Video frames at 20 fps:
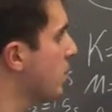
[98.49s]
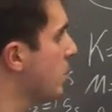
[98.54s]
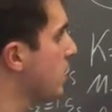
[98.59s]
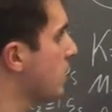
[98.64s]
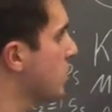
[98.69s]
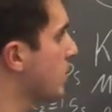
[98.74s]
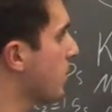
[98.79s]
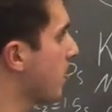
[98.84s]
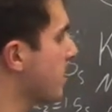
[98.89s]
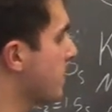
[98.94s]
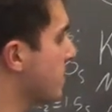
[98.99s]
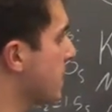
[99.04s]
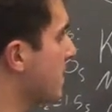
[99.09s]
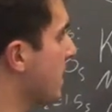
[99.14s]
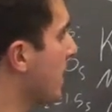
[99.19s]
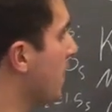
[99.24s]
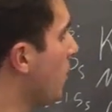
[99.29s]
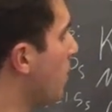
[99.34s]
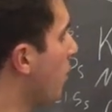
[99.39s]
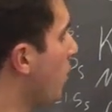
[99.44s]
So we have
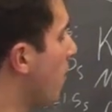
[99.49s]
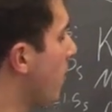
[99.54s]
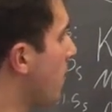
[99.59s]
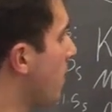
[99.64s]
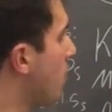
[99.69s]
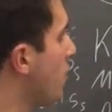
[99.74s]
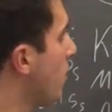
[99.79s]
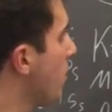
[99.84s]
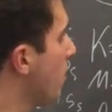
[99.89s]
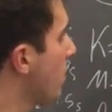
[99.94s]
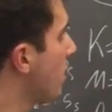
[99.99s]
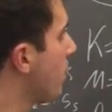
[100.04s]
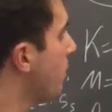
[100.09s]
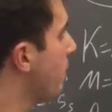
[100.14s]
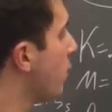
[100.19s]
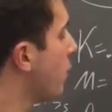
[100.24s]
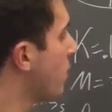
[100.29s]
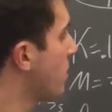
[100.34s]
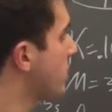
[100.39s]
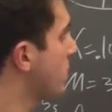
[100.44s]
state 1,
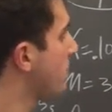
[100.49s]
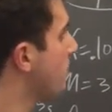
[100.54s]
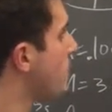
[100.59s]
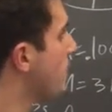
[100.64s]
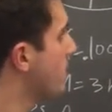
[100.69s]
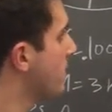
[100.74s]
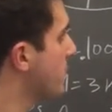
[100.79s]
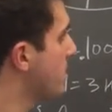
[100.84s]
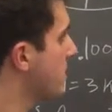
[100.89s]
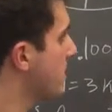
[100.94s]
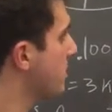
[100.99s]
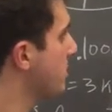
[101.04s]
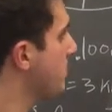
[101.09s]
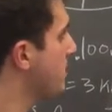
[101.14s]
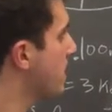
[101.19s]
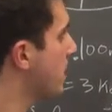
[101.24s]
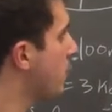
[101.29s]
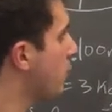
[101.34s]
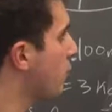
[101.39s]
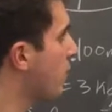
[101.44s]
for which the pulley system is
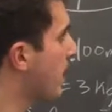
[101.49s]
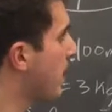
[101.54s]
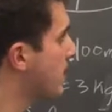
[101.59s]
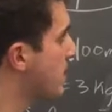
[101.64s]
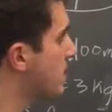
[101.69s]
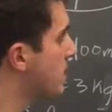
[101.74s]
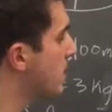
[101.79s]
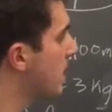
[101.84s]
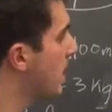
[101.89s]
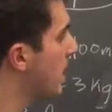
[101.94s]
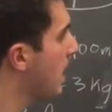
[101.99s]
at rest,